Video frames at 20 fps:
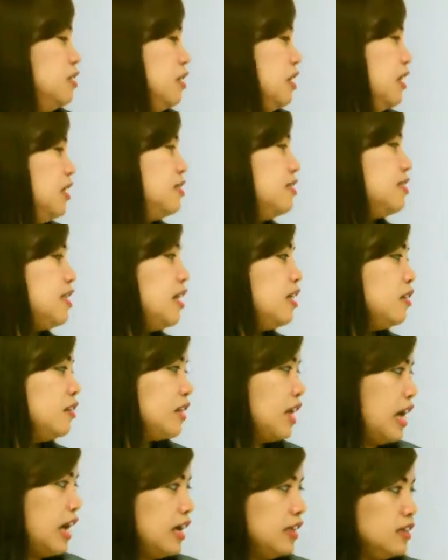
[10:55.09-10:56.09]
Instead of
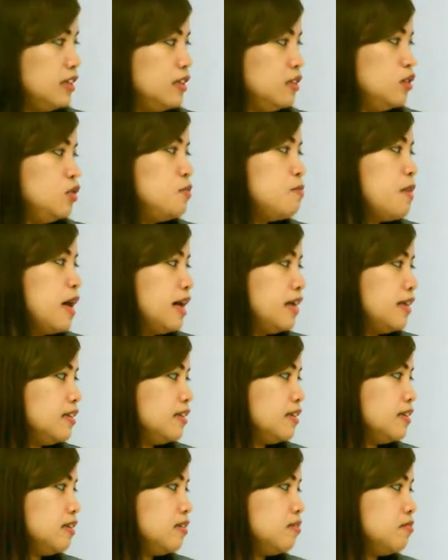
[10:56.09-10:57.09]
that, you
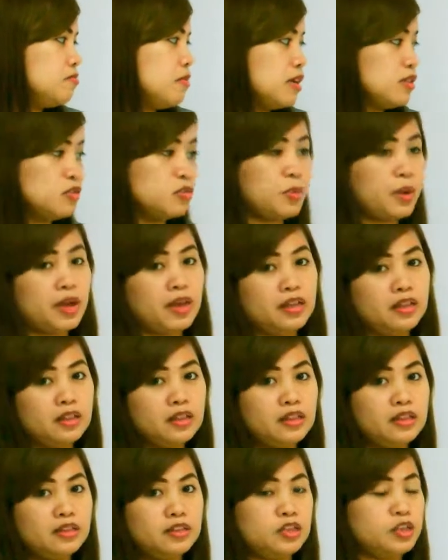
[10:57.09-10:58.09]
might as
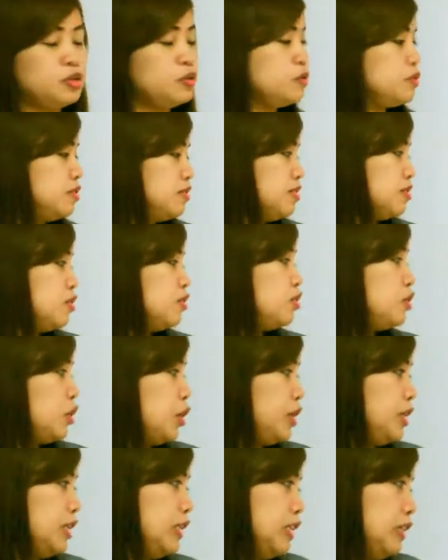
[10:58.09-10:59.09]
well use these
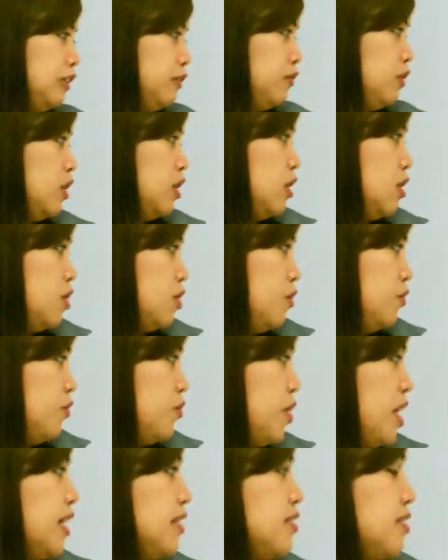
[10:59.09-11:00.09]
alternative
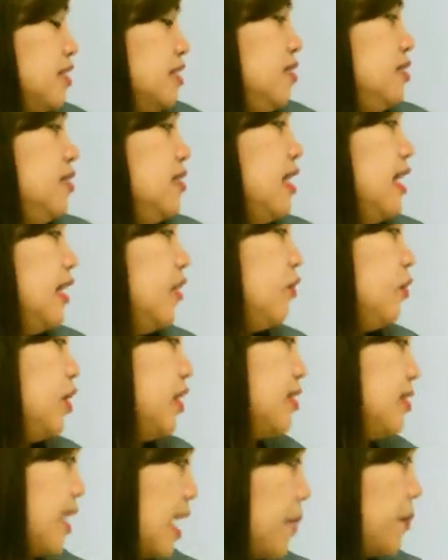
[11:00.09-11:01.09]
phrases, like for
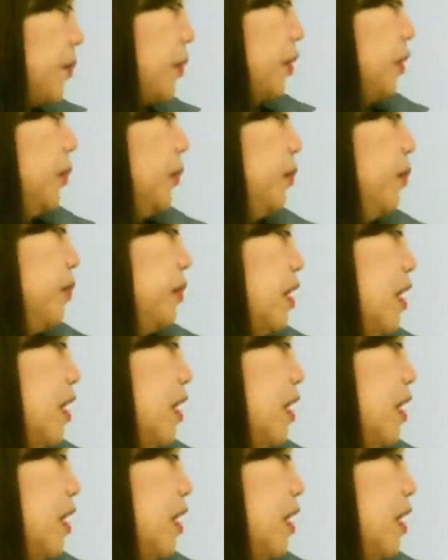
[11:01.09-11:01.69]
example,